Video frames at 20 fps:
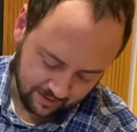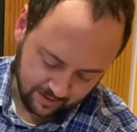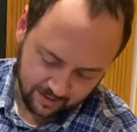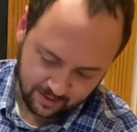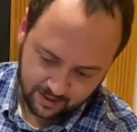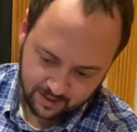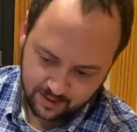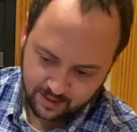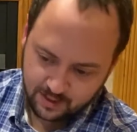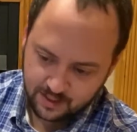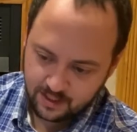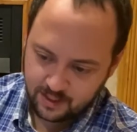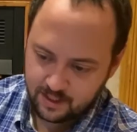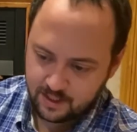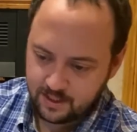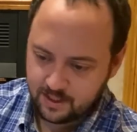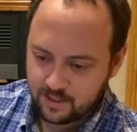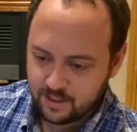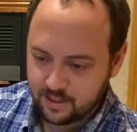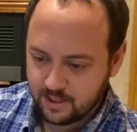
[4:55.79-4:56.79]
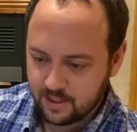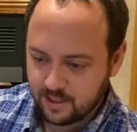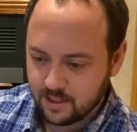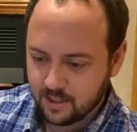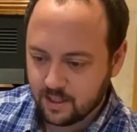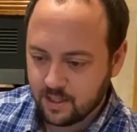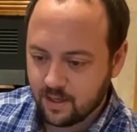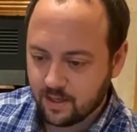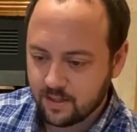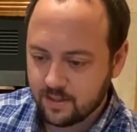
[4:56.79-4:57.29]
the seeds in the
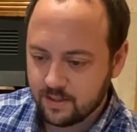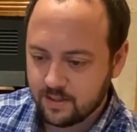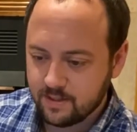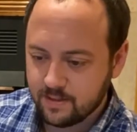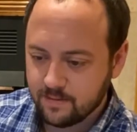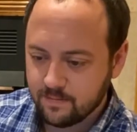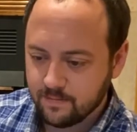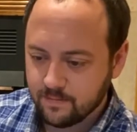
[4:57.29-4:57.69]
garden,